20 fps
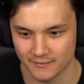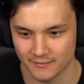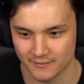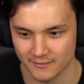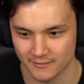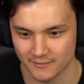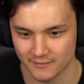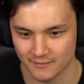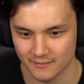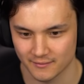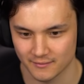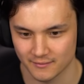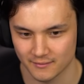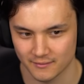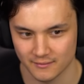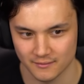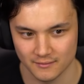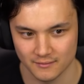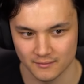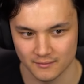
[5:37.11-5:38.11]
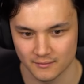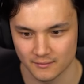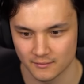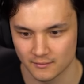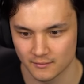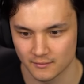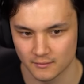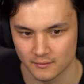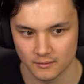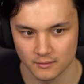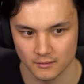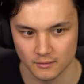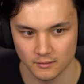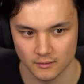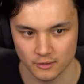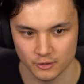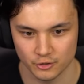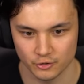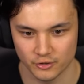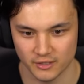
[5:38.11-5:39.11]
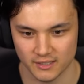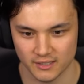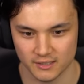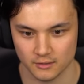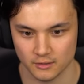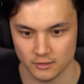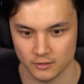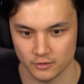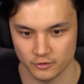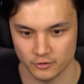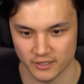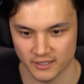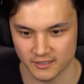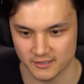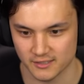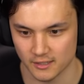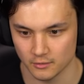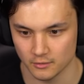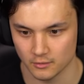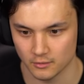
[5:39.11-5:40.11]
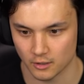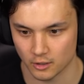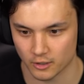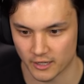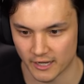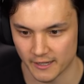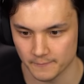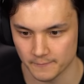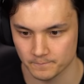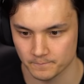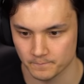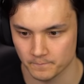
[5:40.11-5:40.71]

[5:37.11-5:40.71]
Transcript: I think the dude's right here. You think so? Okay.